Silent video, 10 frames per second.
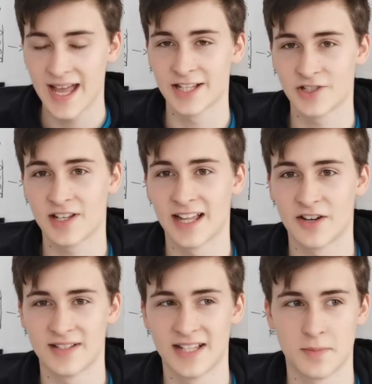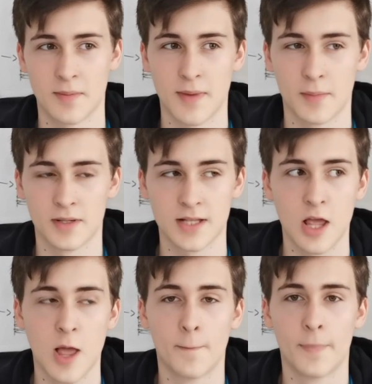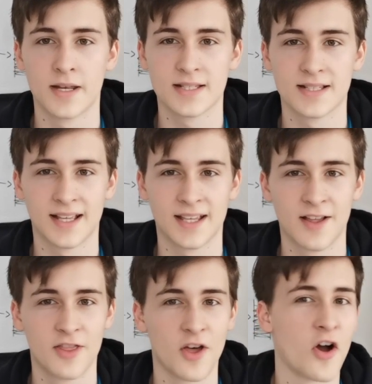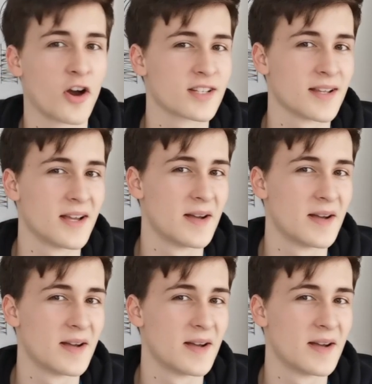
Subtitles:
It's circulatory system in mammals, but it's like the heart,